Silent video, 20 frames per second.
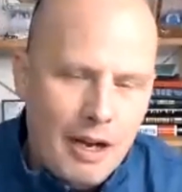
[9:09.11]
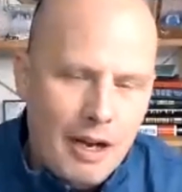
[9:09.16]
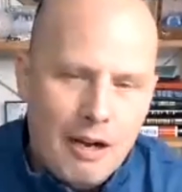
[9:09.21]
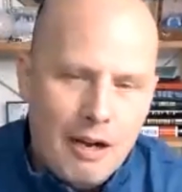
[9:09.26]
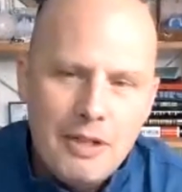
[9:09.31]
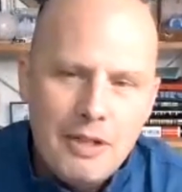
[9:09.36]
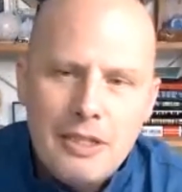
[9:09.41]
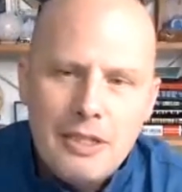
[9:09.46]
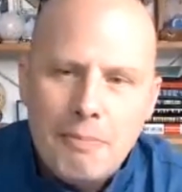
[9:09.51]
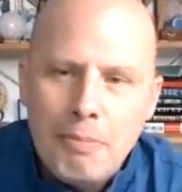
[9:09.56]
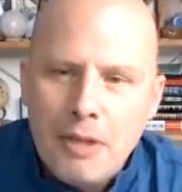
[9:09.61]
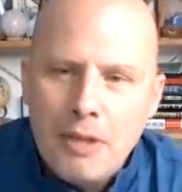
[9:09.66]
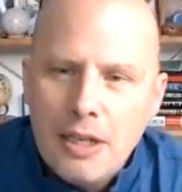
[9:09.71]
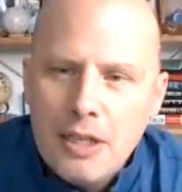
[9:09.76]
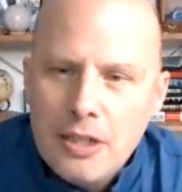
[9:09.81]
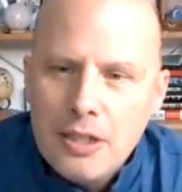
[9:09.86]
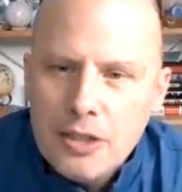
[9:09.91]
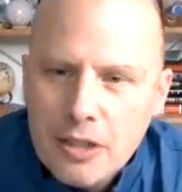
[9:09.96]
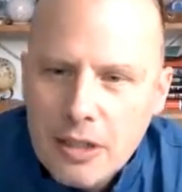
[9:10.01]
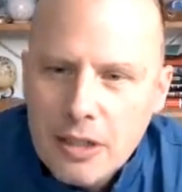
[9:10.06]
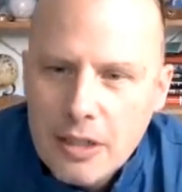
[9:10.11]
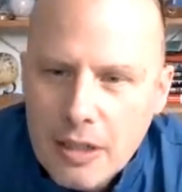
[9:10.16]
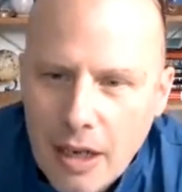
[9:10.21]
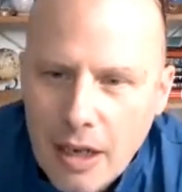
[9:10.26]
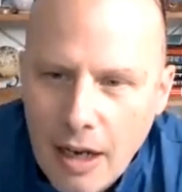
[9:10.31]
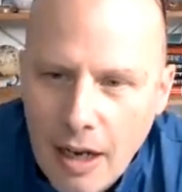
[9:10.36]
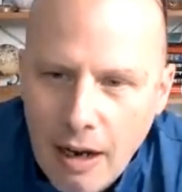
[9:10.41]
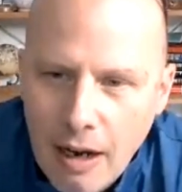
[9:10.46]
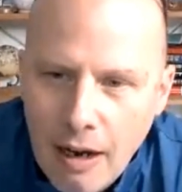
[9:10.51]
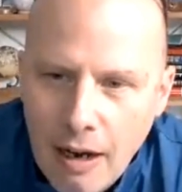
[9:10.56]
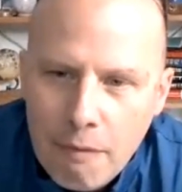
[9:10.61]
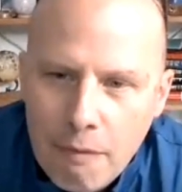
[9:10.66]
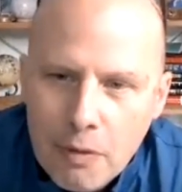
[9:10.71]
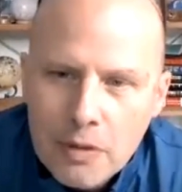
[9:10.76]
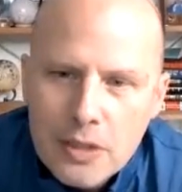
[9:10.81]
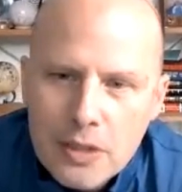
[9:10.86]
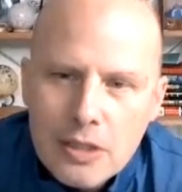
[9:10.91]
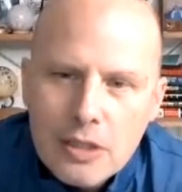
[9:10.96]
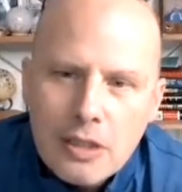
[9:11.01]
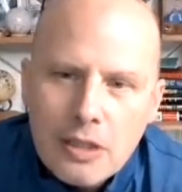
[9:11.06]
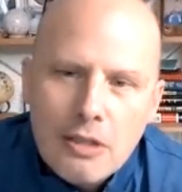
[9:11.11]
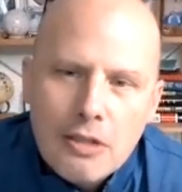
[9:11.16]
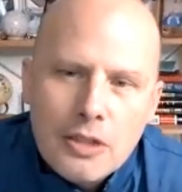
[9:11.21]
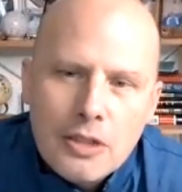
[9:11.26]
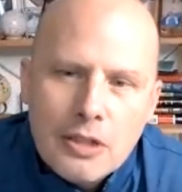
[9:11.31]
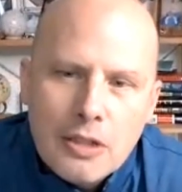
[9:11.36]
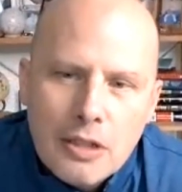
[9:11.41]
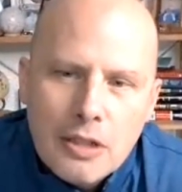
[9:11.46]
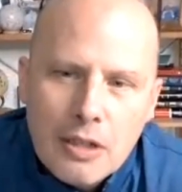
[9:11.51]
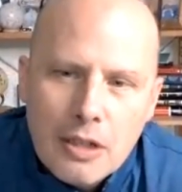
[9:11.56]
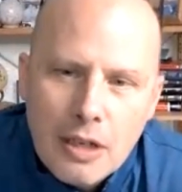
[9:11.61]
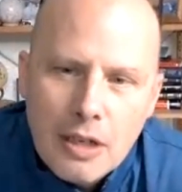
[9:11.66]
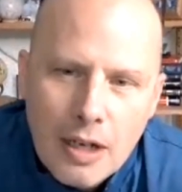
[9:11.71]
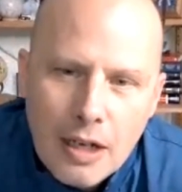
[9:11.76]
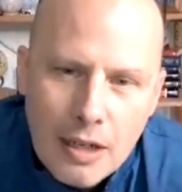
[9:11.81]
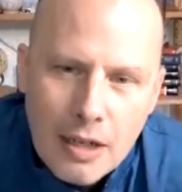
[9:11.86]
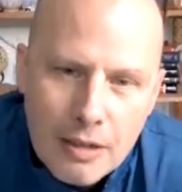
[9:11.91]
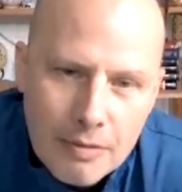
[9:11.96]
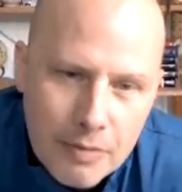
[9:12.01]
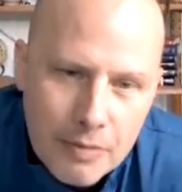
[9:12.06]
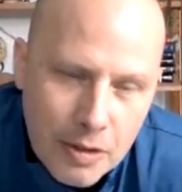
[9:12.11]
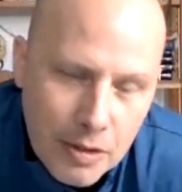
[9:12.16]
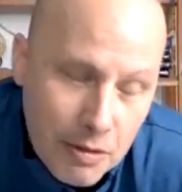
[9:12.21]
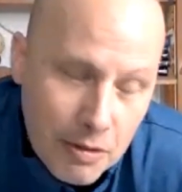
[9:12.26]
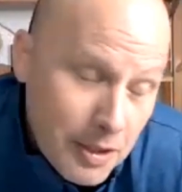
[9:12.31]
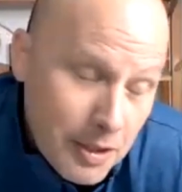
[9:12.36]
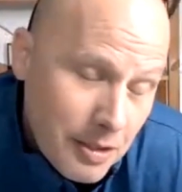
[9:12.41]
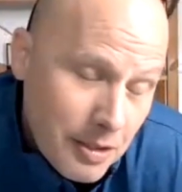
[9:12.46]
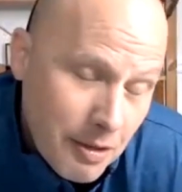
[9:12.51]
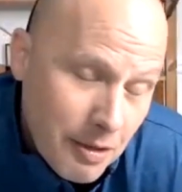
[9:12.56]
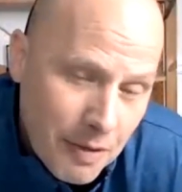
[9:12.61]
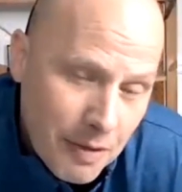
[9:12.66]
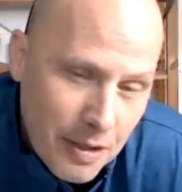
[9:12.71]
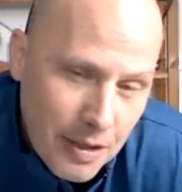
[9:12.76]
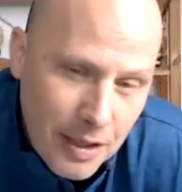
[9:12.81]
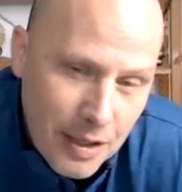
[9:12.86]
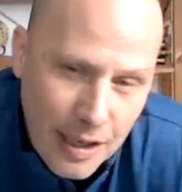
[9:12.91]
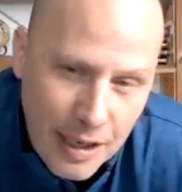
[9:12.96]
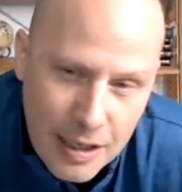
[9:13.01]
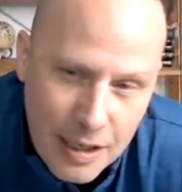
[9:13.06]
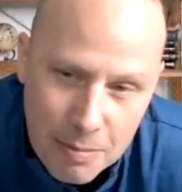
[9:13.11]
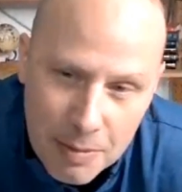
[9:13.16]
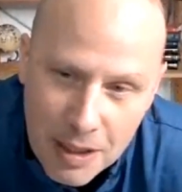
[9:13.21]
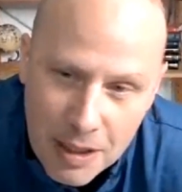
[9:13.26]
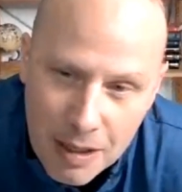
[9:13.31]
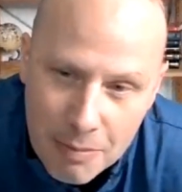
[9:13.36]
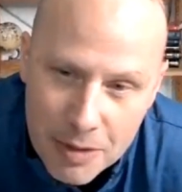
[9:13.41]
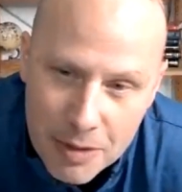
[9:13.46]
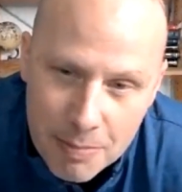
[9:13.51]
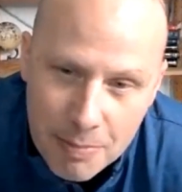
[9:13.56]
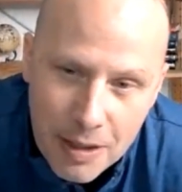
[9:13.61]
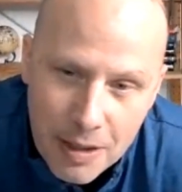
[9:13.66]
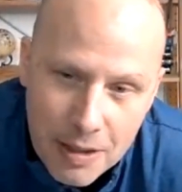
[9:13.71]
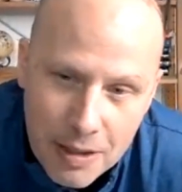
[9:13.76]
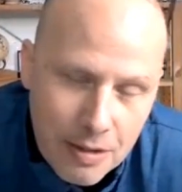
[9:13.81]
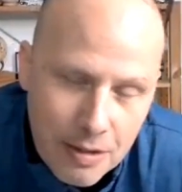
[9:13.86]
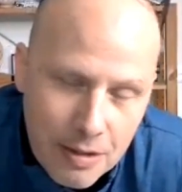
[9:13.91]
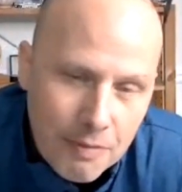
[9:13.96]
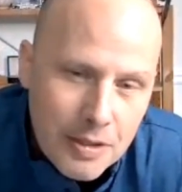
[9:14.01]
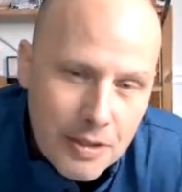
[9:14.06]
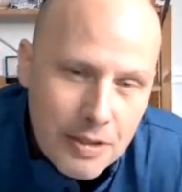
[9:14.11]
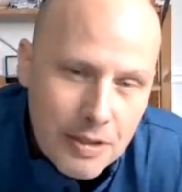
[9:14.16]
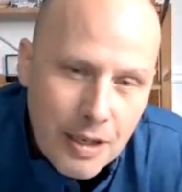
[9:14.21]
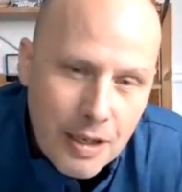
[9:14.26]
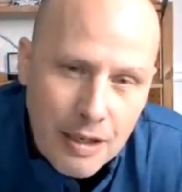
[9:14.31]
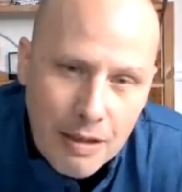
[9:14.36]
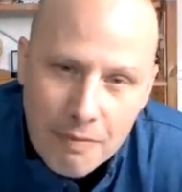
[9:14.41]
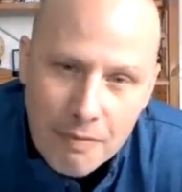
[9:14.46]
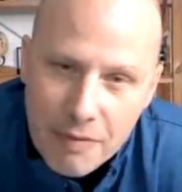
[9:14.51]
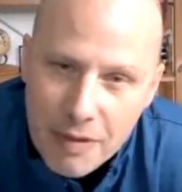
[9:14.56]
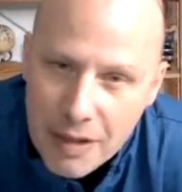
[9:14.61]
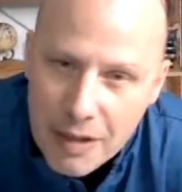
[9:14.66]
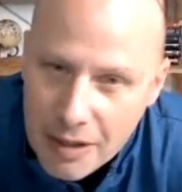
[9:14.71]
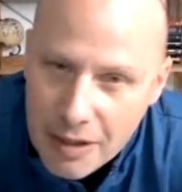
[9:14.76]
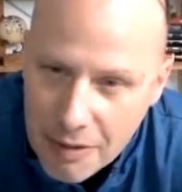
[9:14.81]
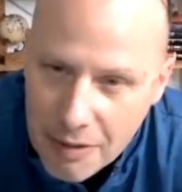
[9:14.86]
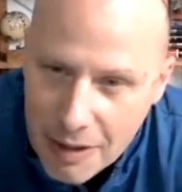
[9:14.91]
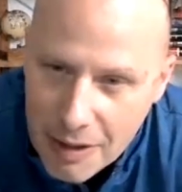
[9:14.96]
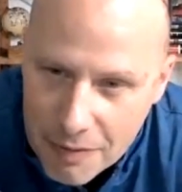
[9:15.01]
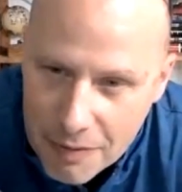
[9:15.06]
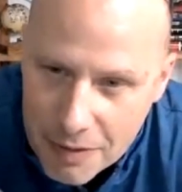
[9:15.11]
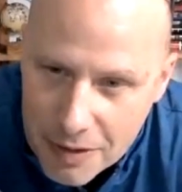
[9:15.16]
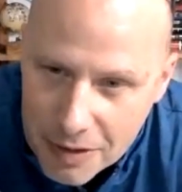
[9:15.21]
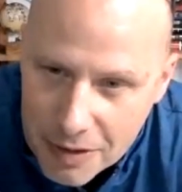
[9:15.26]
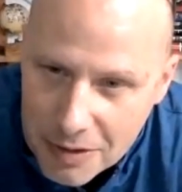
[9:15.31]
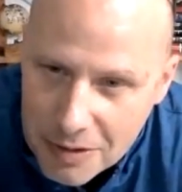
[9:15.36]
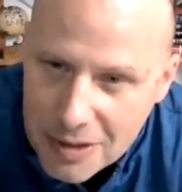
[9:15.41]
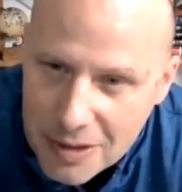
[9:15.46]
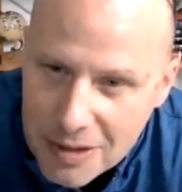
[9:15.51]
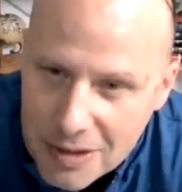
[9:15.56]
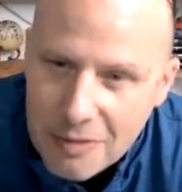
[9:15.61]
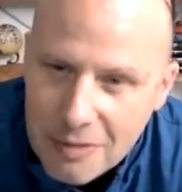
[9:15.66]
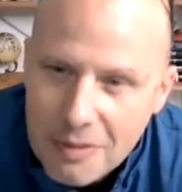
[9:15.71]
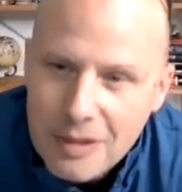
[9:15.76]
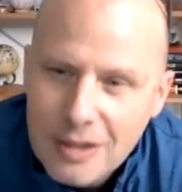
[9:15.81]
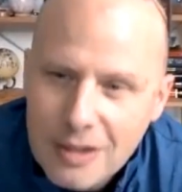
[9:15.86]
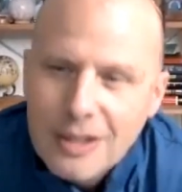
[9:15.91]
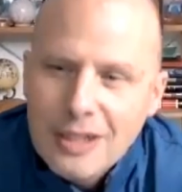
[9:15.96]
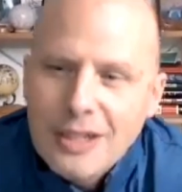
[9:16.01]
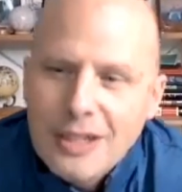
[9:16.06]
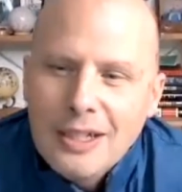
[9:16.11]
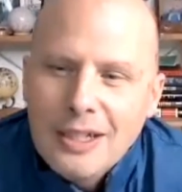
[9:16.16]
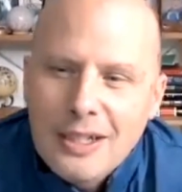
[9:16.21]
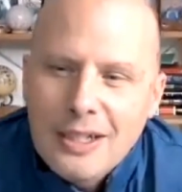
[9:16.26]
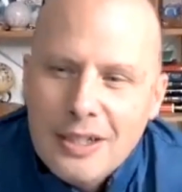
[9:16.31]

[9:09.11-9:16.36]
Always a pleasure. Full disclosure, Kootenay Silver has become a sponsor of the site. I'm very grateful to Kootenay Silver.